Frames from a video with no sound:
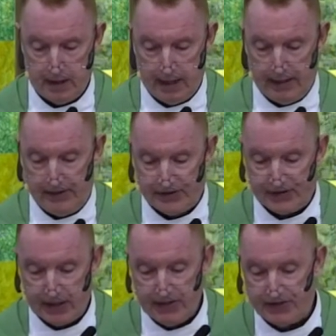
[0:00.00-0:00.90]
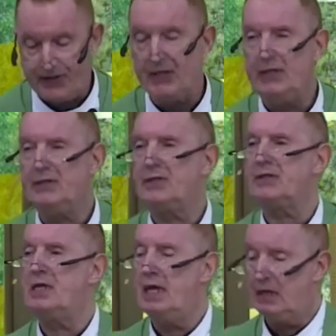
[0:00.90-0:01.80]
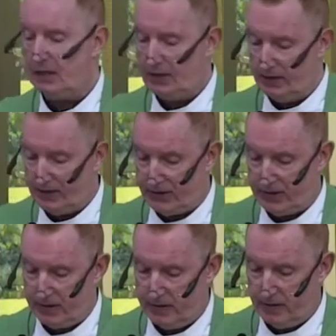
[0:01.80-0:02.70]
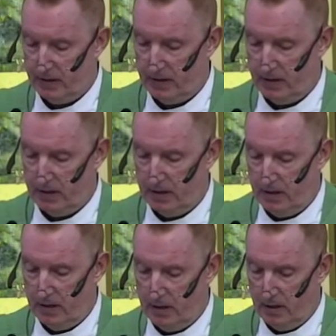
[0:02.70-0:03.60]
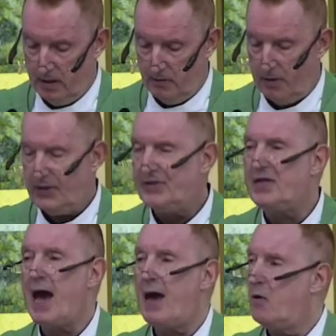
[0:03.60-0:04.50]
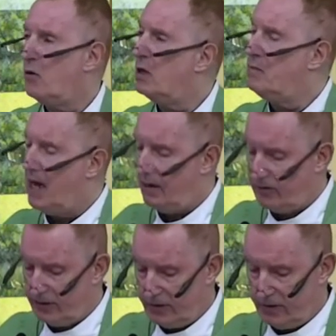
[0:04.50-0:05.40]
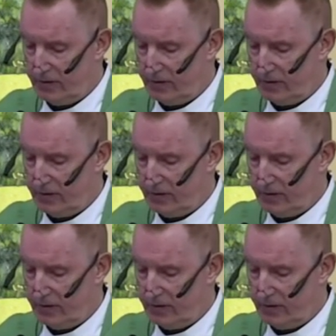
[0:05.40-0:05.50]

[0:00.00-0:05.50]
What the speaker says: and his son sees his nakedness. What is that all about?